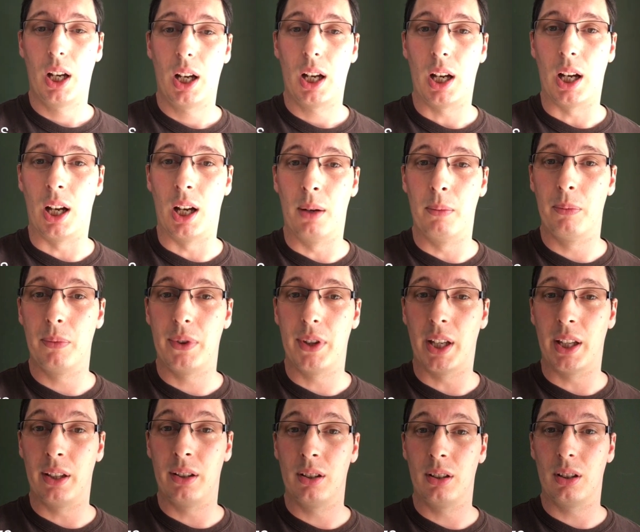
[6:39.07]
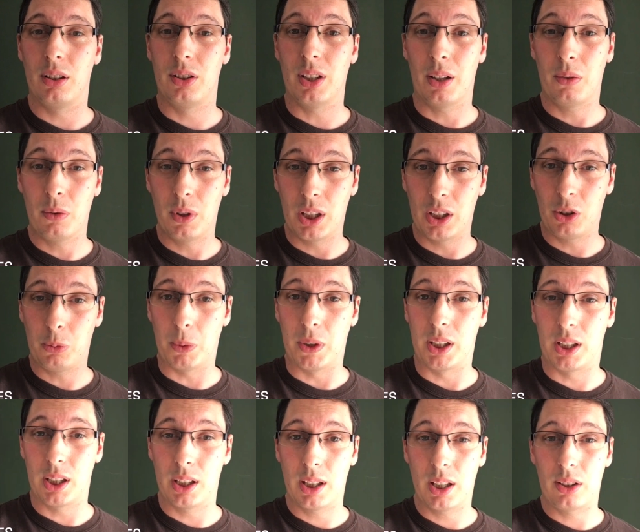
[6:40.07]
Then generally
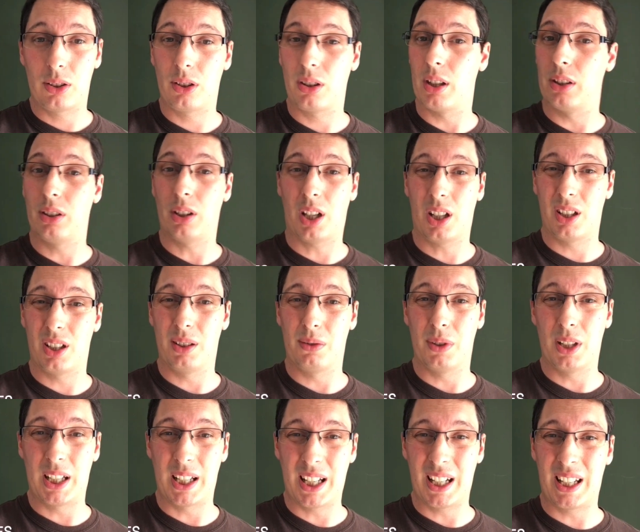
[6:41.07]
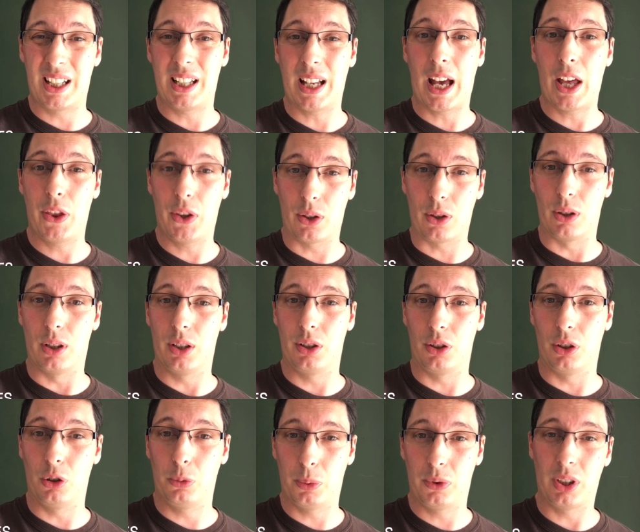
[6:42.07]
speaking, there's hardly really any ethical
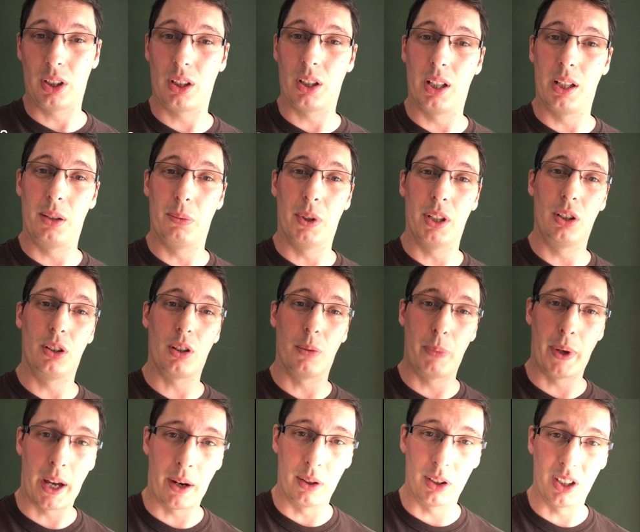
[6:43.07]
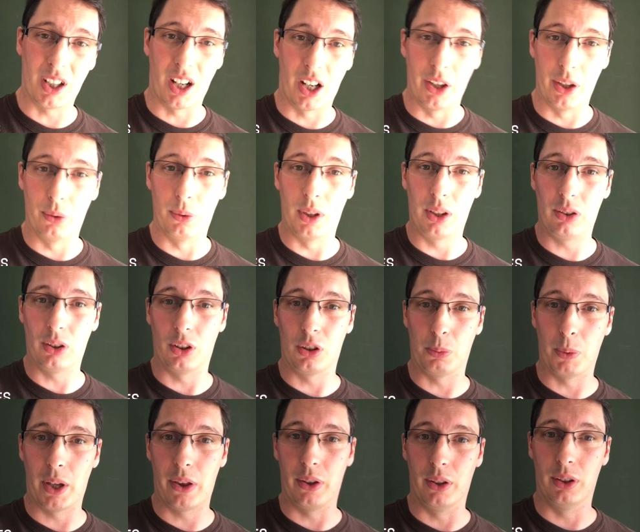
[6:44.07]
issues, particularly when you compare it to other
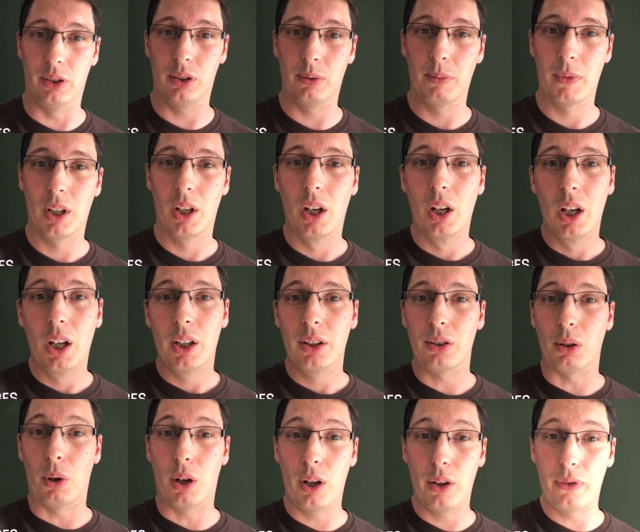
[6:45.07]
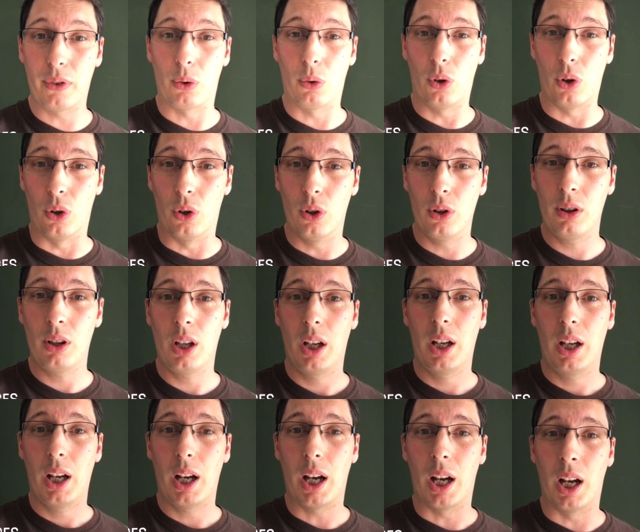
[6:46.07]
research methods. So overall,
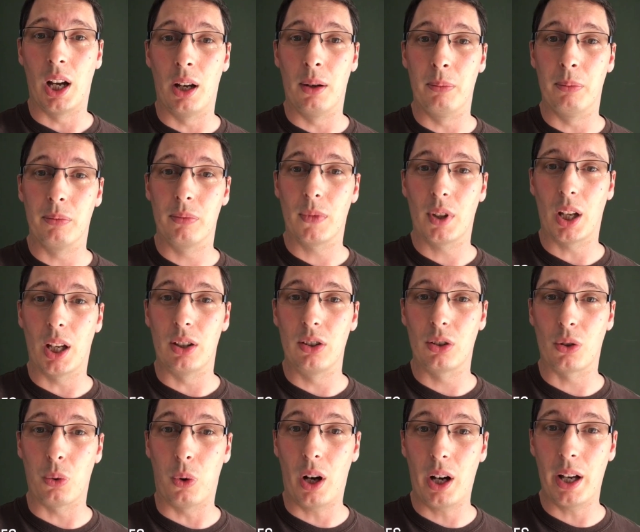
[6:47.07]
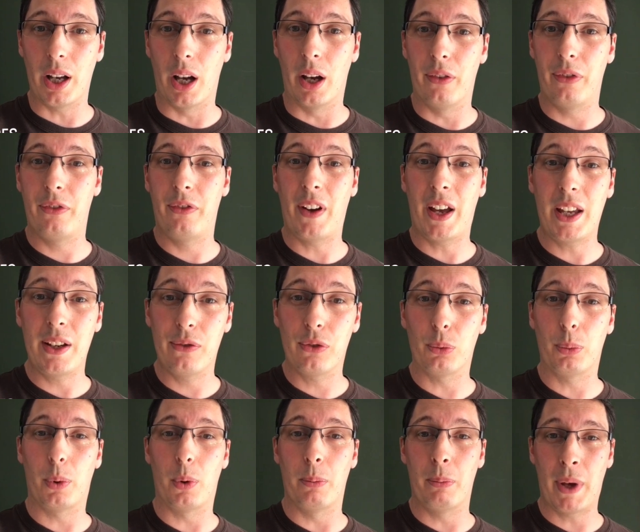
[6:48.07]
it's quite a
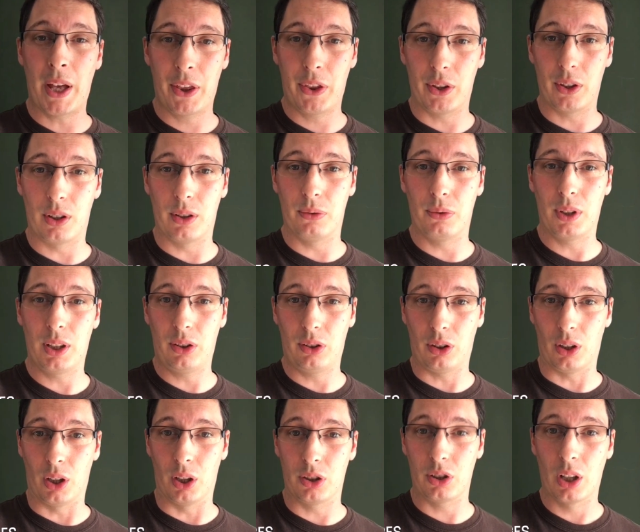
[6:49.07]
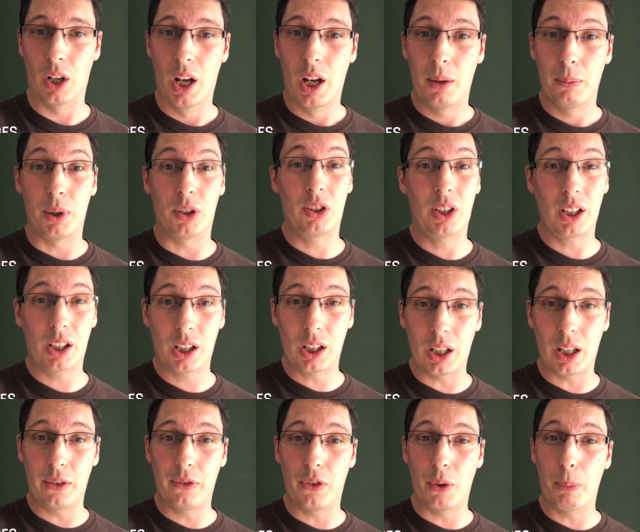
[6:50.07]
favourable method of research,
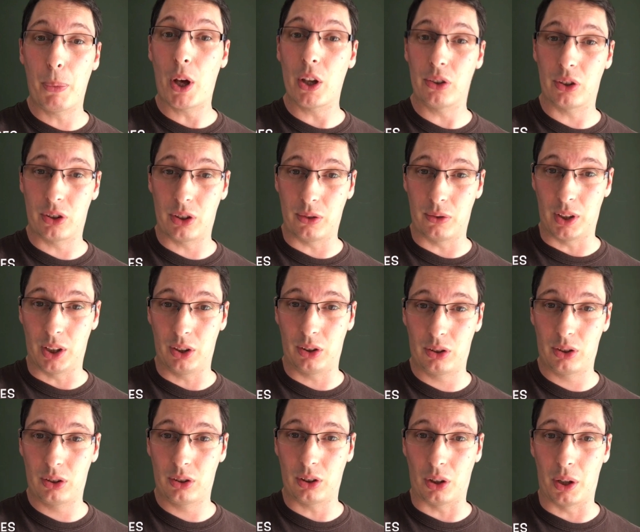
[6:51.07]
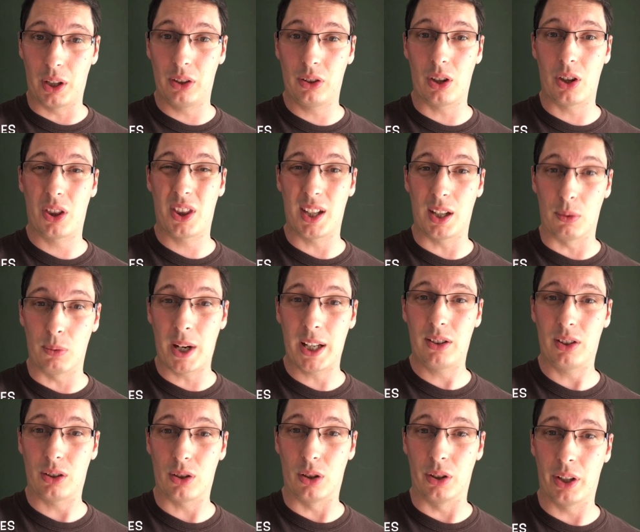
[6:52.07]
particularly for positivists. So here's
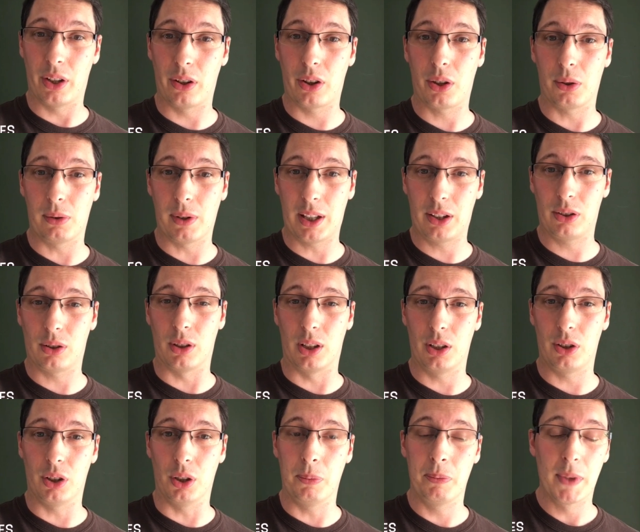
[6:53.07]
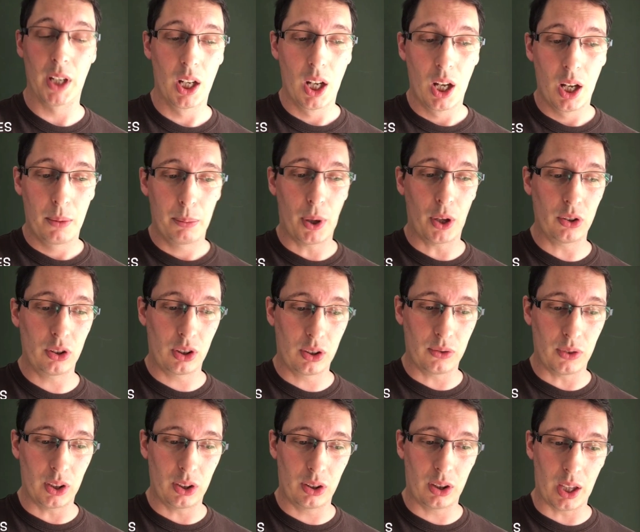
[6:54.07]
another theoretical issue.
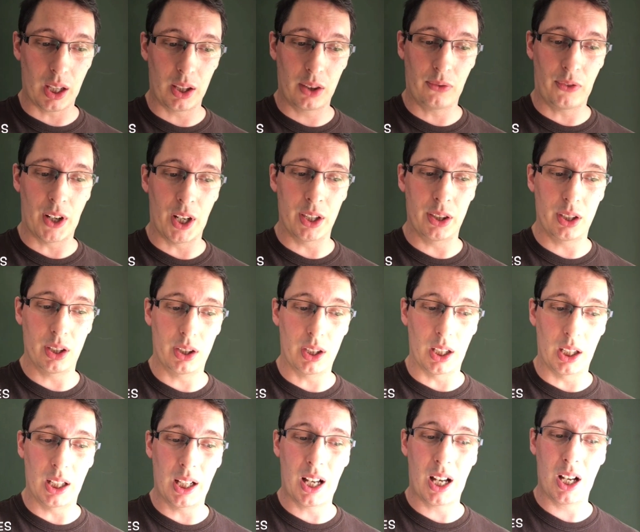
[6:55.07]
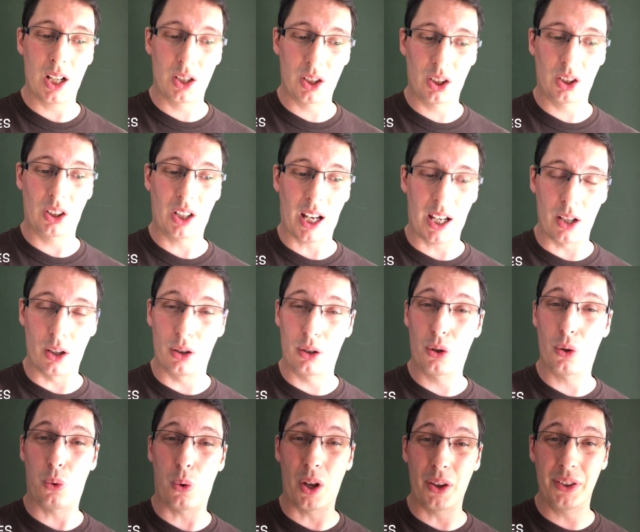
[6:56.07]
Positivists, they find that the large-scale
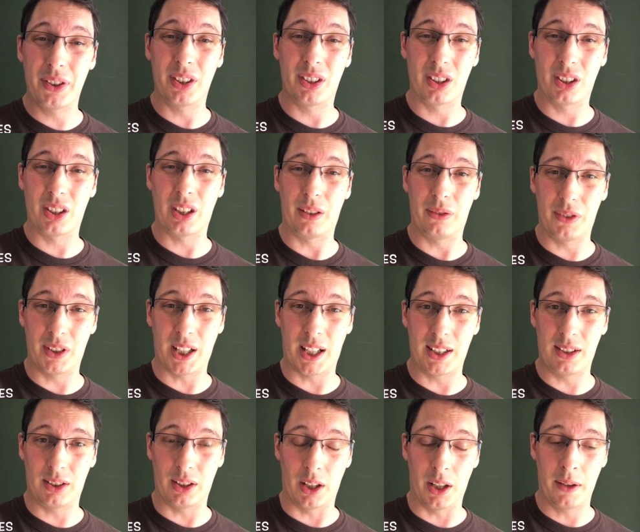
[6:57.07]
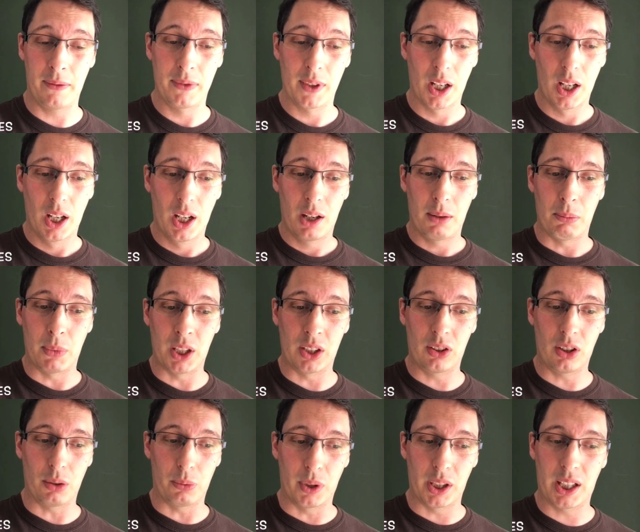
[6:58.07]
quantitative data
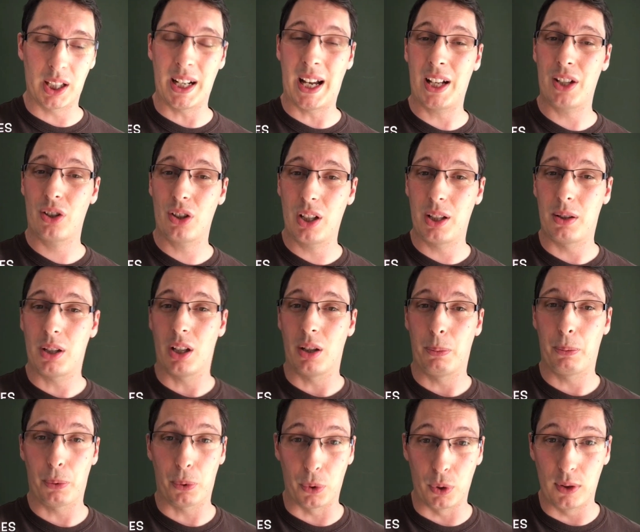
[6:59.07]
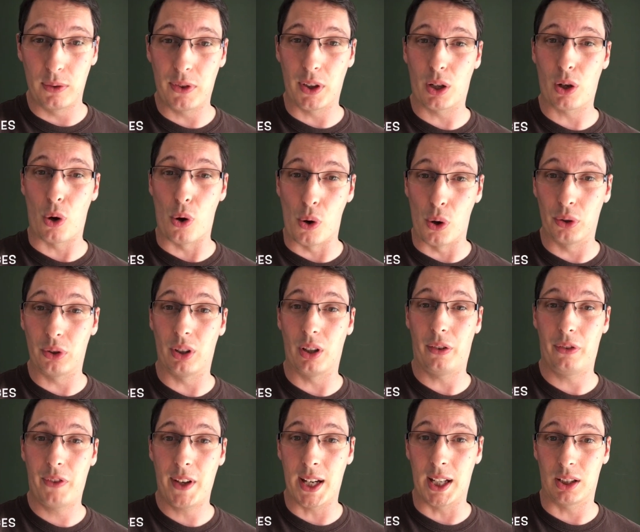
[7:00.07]
means that we can actually kind of prove the cause and
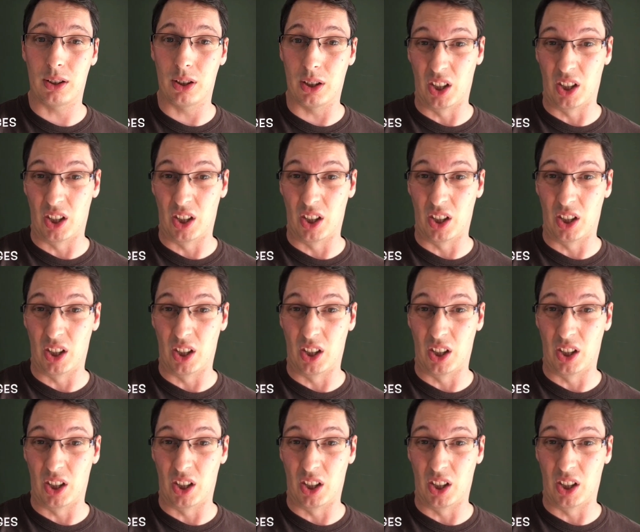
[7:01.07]
effect